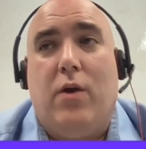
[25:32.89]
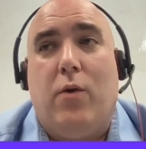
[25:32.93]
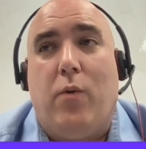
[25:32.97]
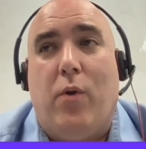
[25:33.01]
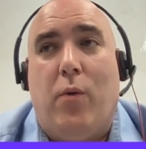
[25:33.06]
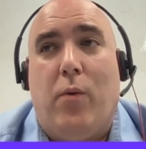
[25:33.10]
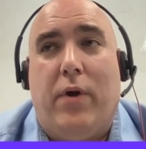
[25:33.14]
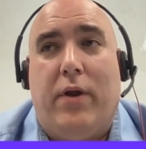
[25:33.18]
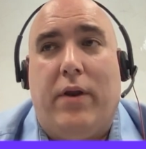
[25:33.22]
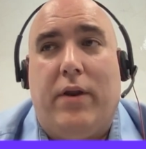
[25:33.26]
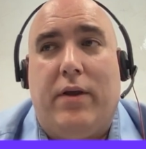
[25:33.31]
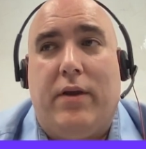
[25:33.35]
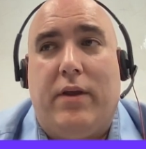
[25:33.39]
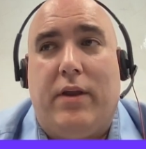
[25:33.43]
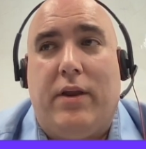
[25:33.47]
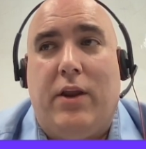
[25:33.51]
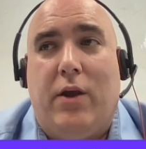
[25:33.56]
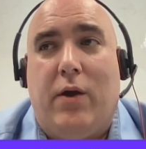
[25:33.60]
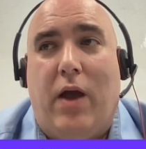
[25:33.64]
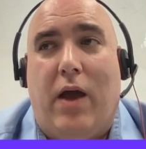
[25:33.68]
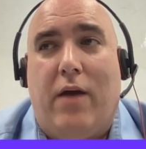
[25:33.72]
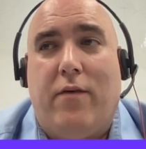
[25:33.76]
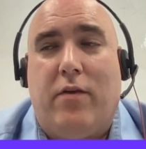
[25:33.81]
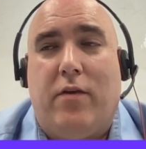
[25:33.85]
We want
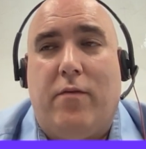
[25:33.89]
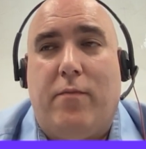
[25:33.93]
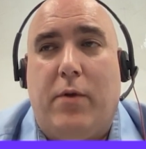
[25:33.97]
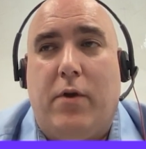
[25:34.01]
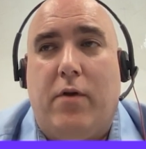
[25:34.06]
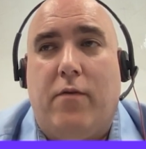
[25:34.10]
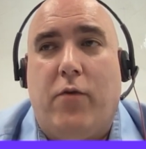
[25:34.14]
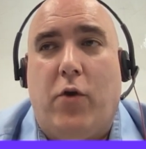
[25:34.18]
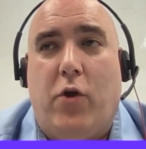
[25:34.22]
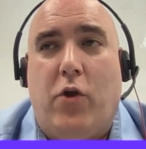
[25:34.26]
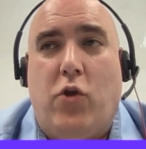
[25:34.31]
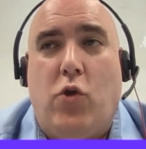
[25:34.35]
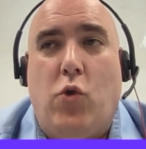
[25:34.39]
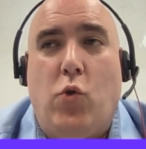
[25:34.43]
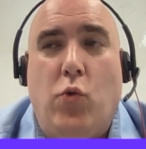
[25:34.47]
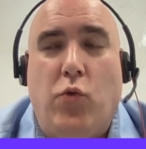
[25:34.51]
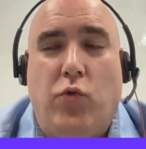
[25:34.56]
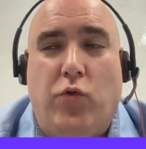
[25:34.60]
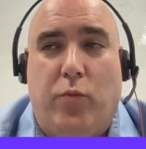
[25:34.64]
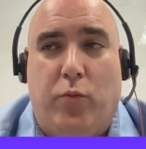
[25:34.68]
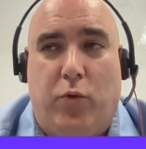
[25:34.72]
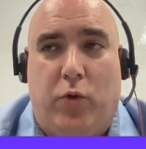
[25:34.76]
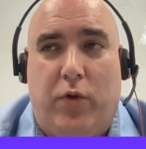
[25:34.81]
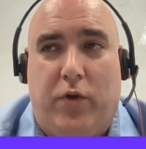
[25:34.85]
to have it be a very
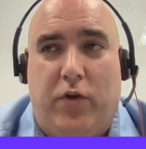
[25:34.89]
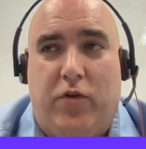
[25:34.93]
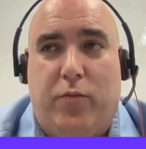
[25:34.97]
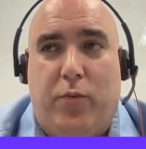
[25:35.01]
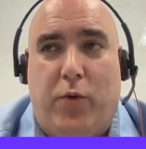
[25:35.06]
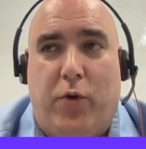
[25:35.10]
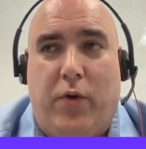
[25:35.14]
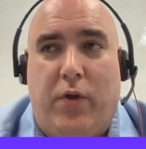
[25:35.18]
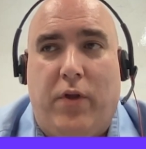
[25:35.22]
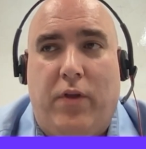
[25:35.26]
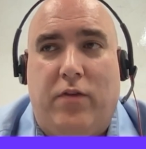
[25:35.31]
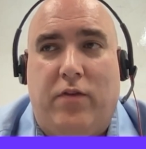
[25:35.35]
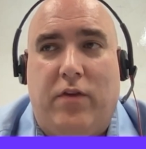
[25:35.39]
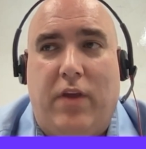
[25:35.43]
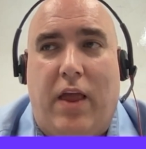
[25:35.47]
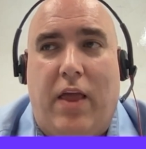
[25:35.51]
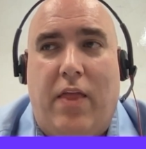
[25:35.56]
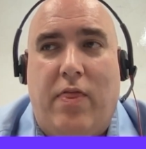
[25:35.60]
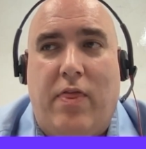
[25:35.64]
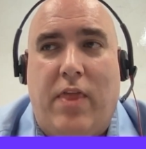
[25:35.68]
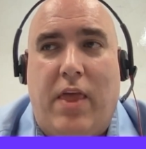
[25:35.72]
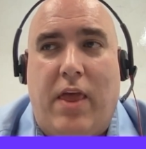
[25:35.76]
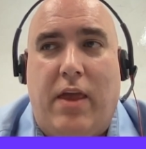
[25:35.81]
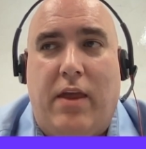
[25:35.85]
usable experience,
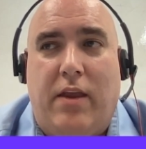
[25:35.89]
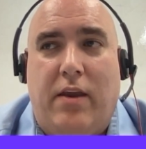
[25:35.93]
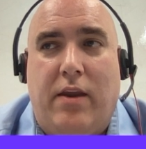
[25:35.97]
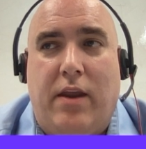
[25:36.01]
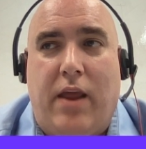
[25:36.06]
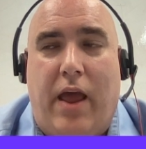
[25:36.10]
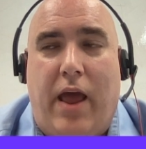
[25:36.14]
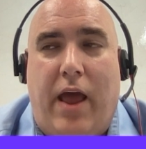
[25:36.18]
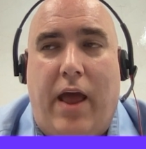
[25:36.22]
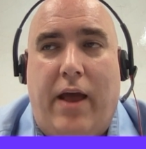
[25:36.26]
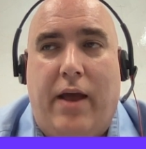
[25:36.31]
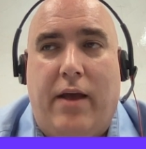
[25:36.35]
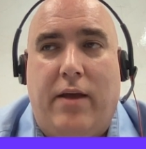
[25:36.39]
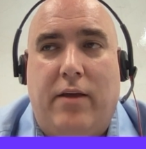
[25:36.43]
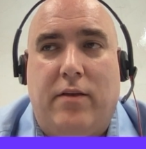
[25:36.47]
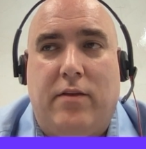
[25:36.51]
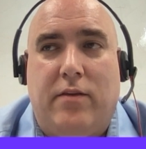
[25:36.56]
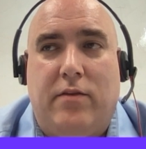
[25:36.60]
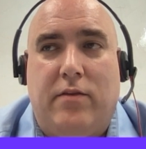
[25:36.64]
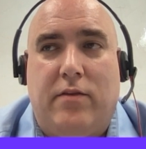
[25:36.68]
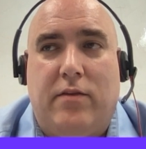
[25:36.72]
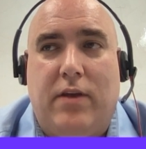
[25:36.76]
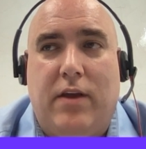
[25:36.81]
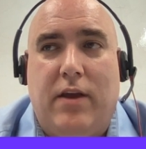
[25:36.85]
and then
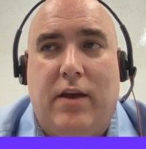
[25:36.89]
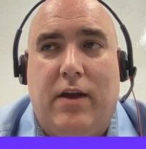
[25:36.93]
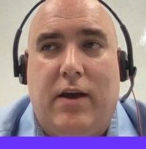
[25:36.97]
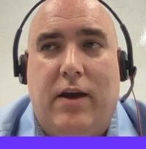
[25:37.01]
as